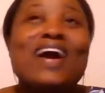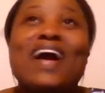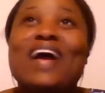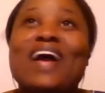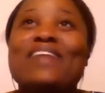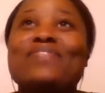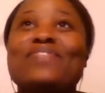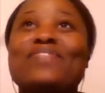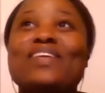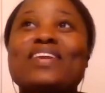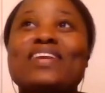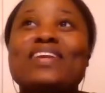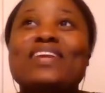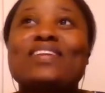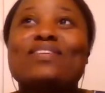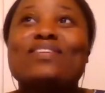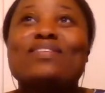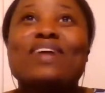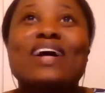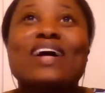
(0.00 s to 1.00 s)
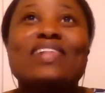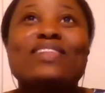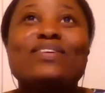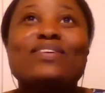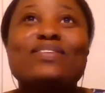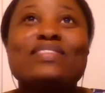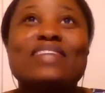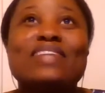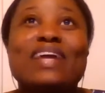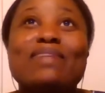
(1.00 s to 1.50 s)
I think, I
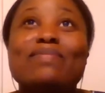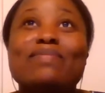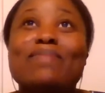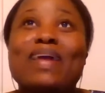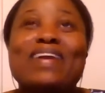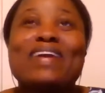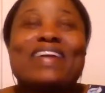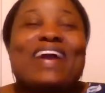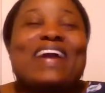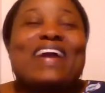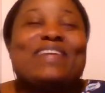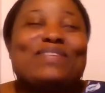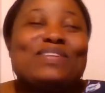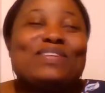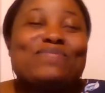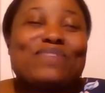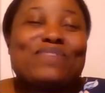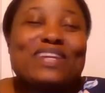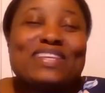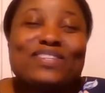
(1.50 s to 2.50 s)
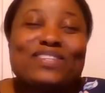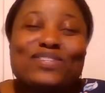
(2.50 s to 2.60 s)
learned it was funny.